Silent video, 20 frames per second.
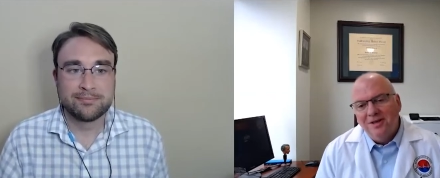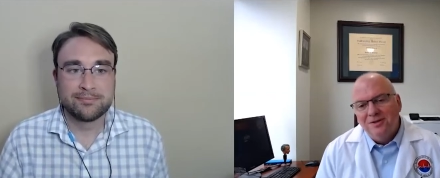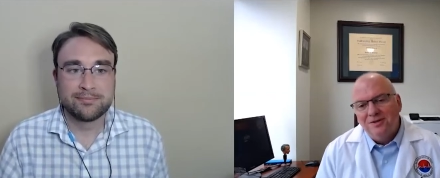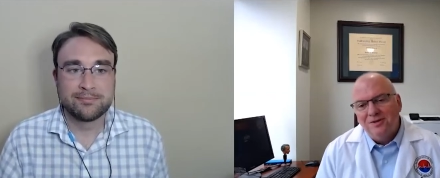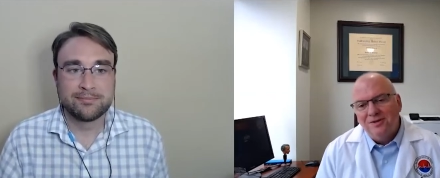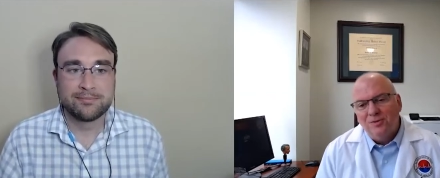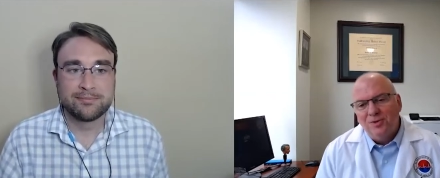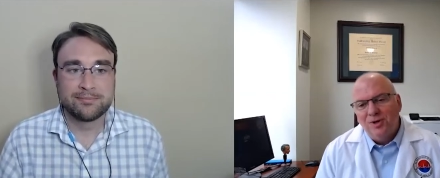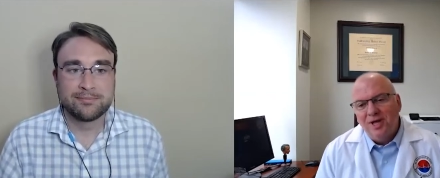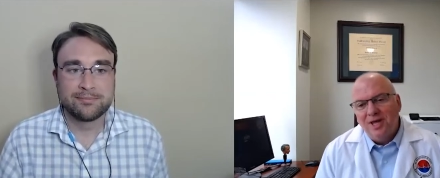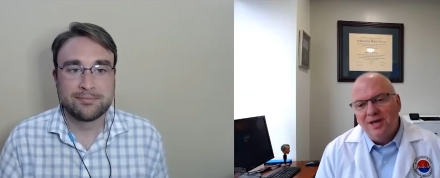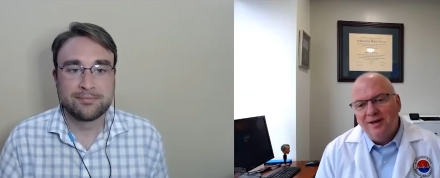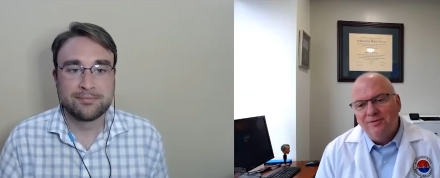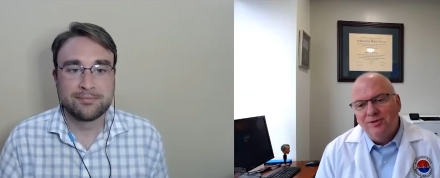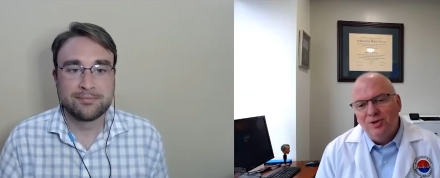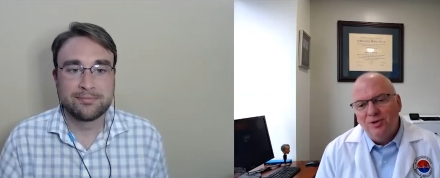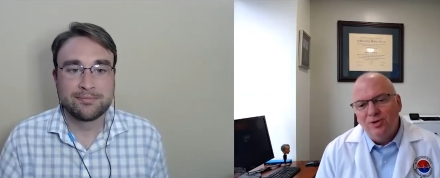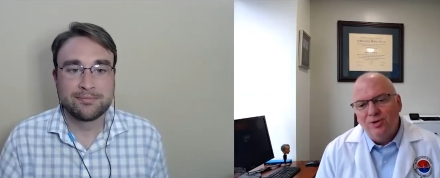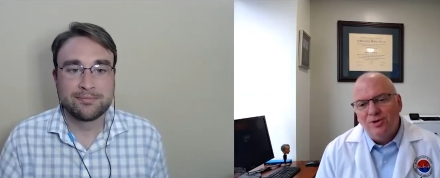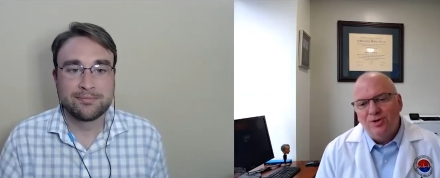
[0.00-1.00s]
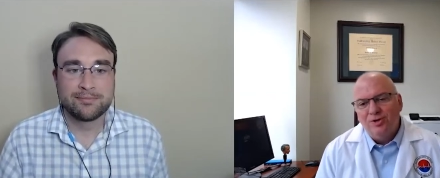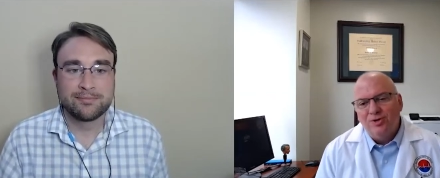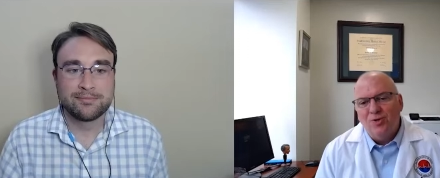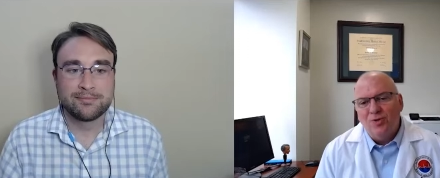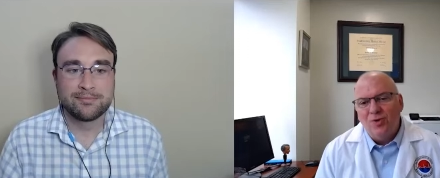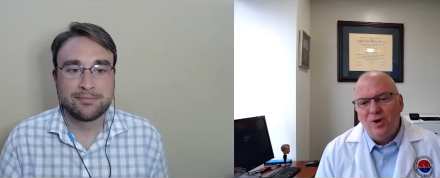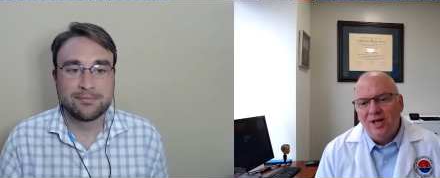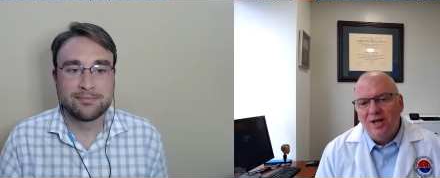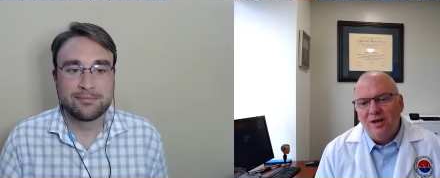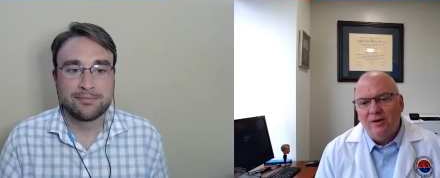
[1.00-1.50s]
Speaker 1: So we have
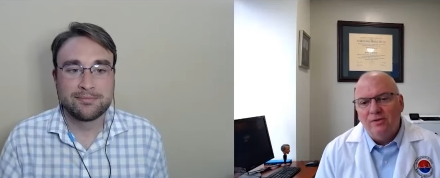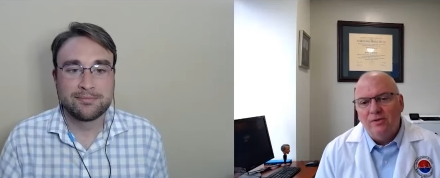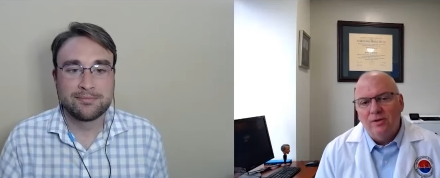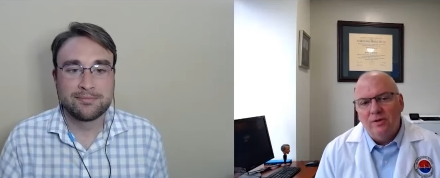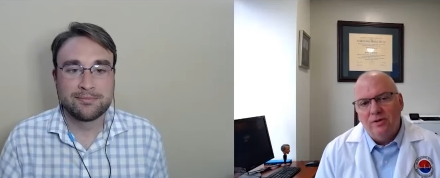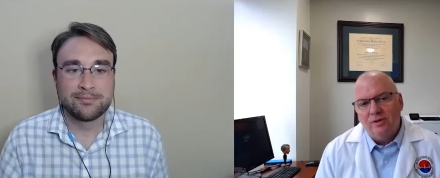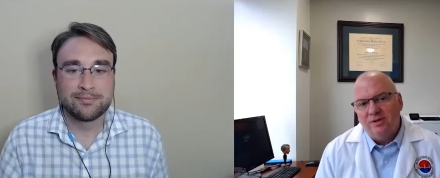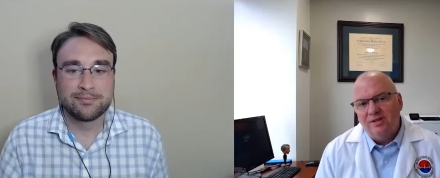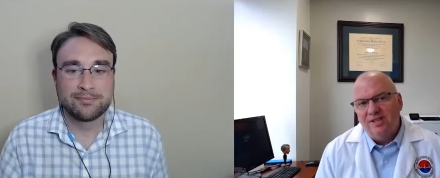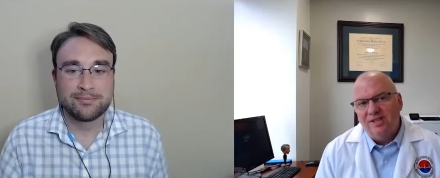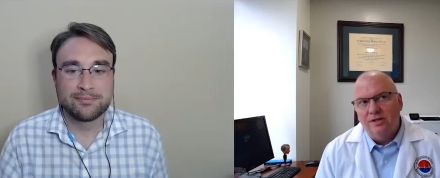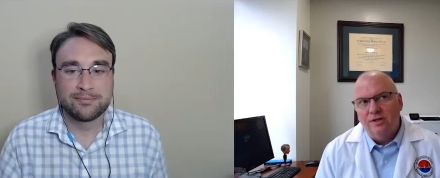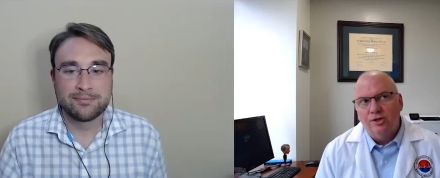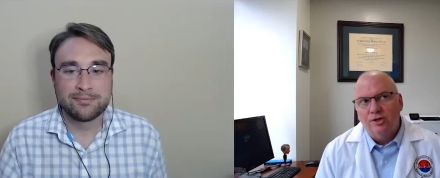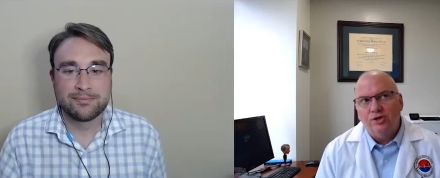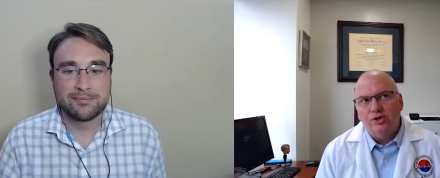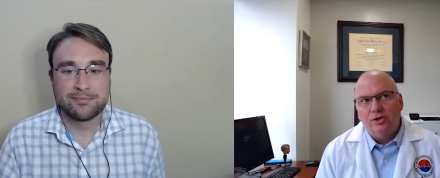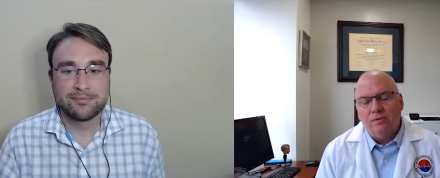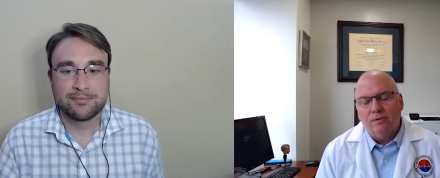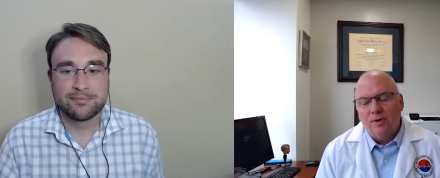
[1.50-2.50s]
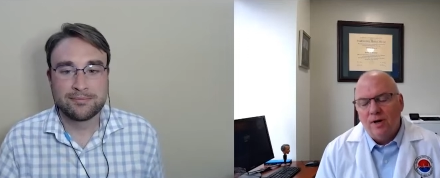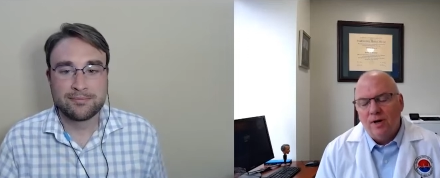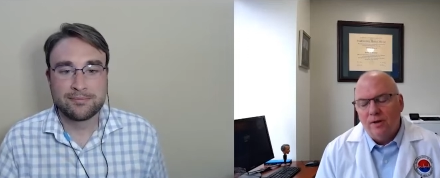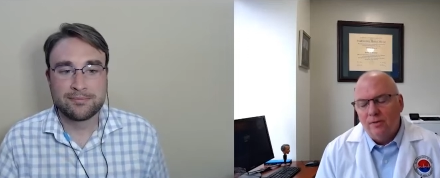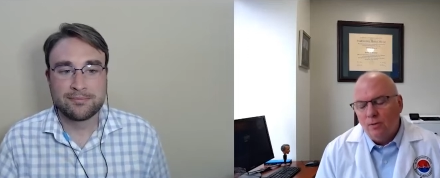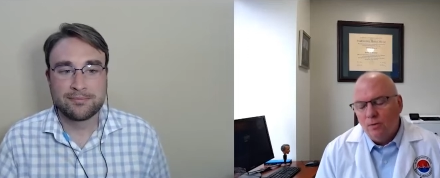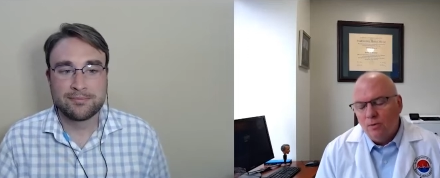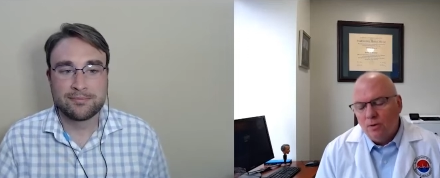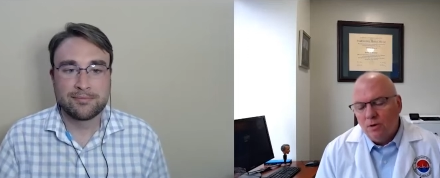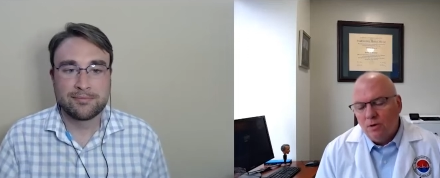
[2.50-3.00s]
220 health units ish around
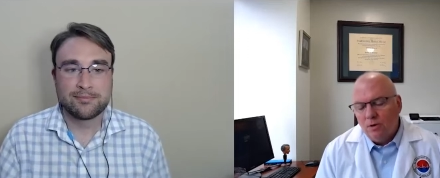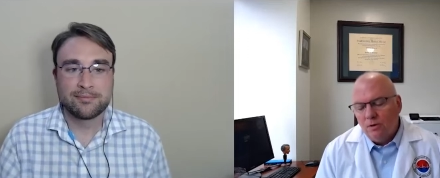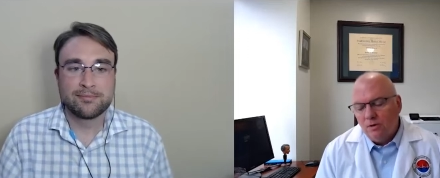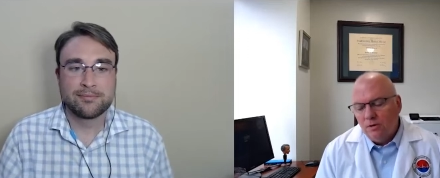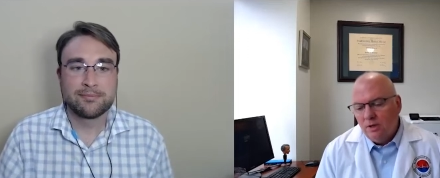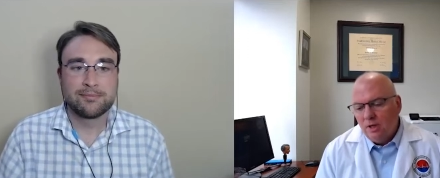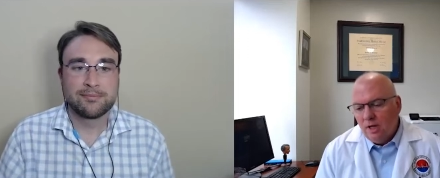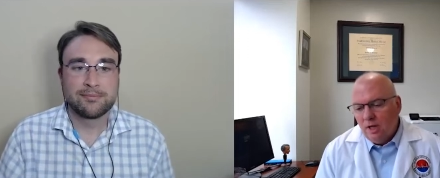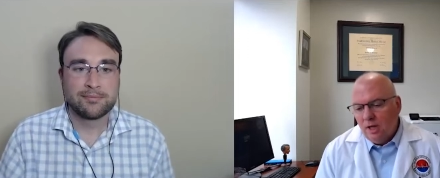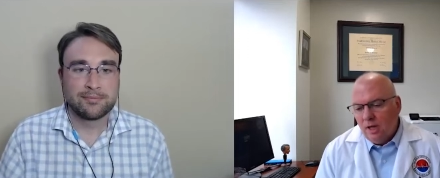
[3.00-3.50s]
the world.